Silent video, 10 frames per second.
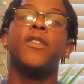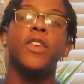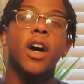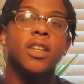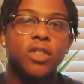If
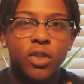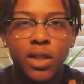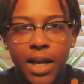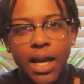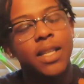y'all new,
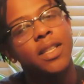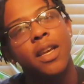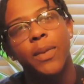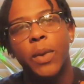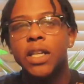like I
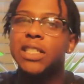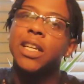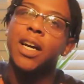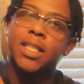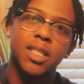said, make
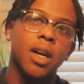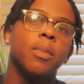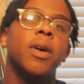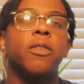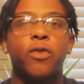sure y'all
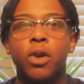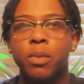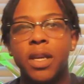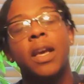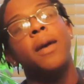sub up
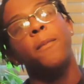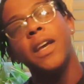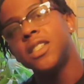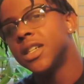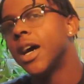for me.
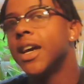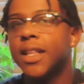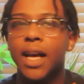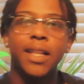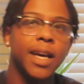Make sure y'all
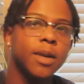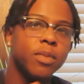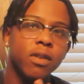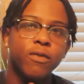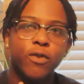hit that like
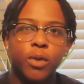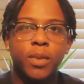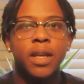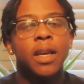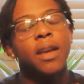button for
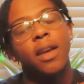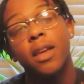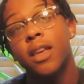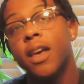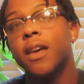me.
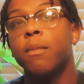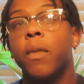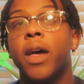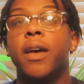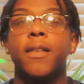And yeah, man.